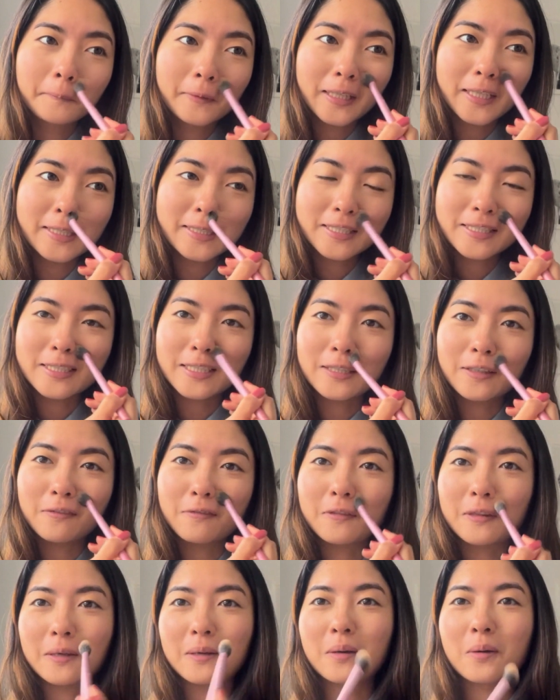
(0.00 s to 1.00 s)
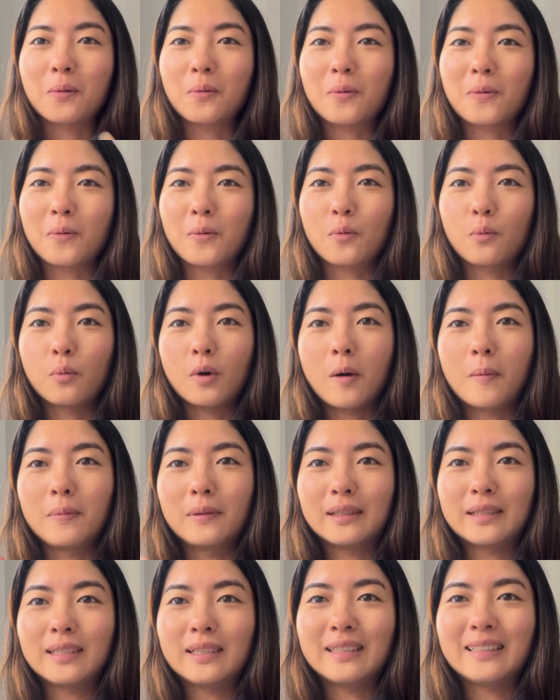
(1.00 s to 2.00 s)
instead of the
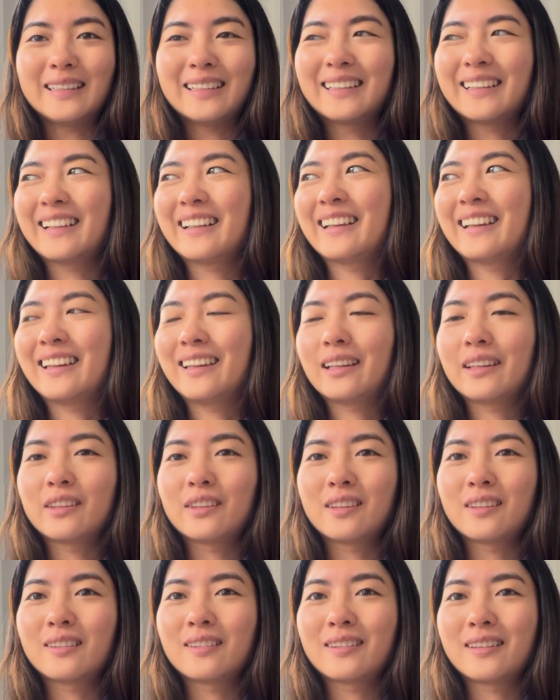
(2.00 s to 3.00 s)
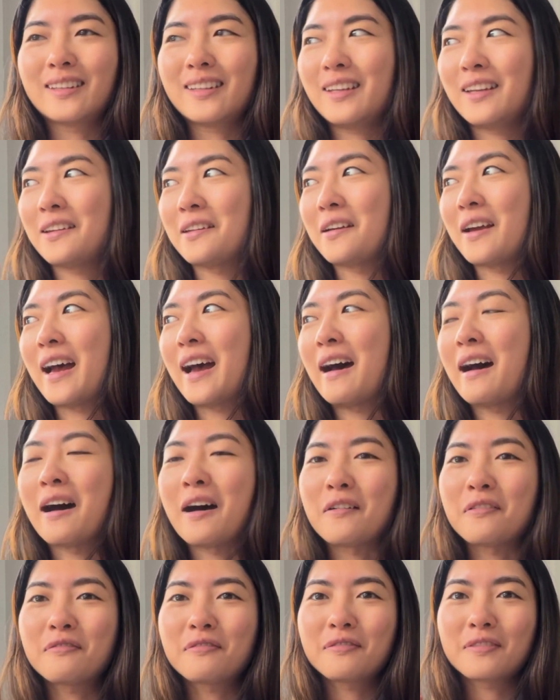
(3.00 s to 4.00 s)
wobbly, you know,
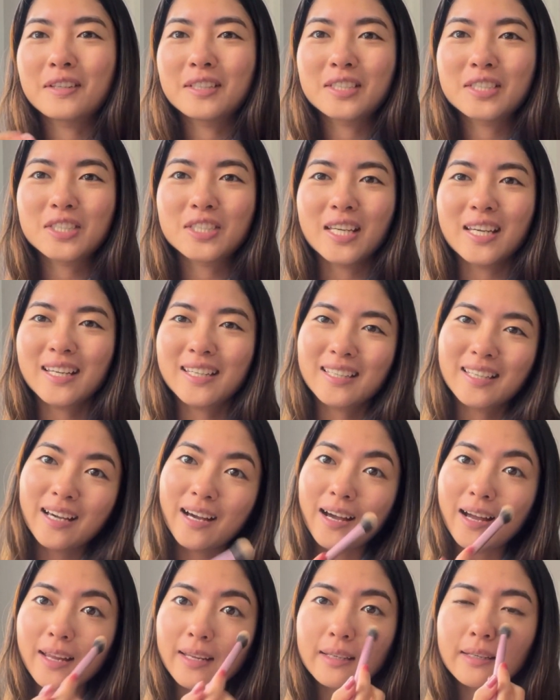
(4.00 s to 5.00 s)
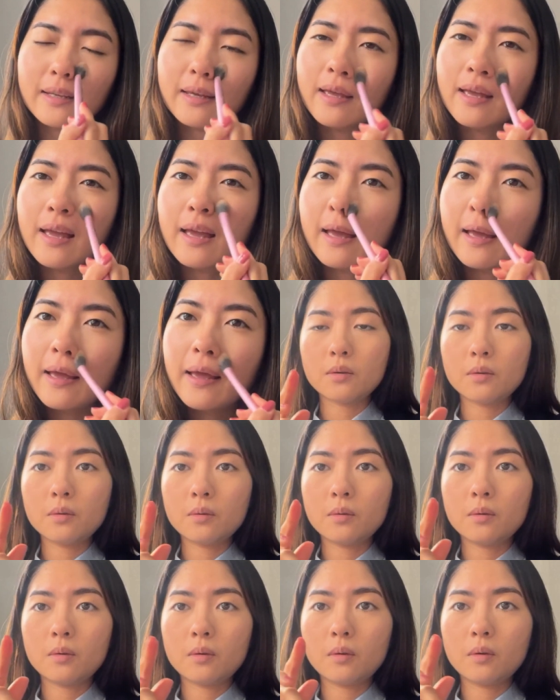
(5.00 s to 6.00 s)
half shake kind.
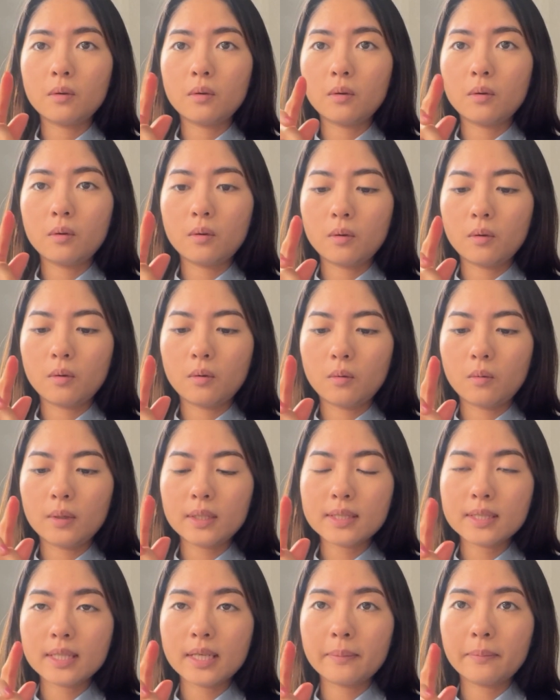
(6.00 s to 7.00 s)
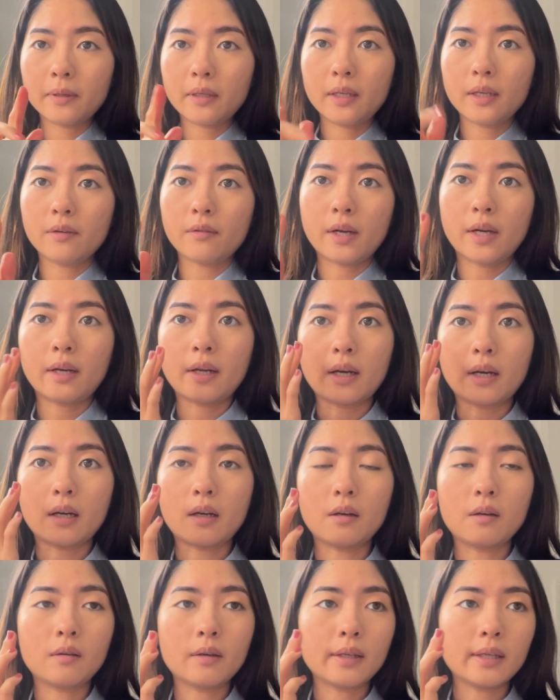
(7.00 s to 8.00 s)
So what's happening right
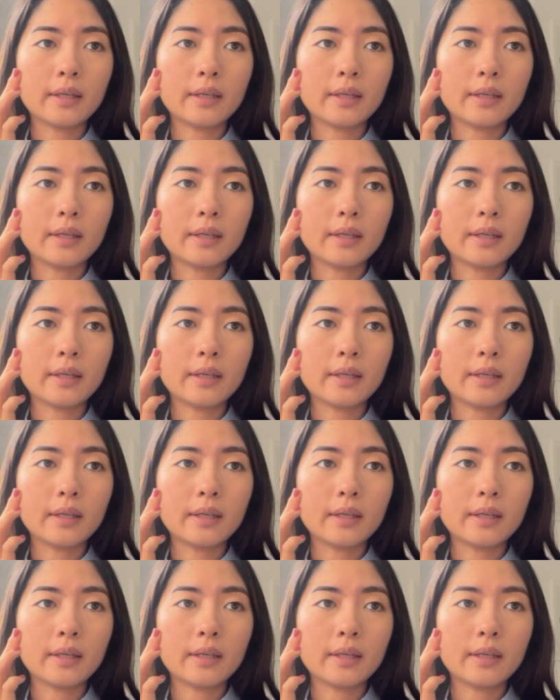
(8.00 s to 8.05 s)
now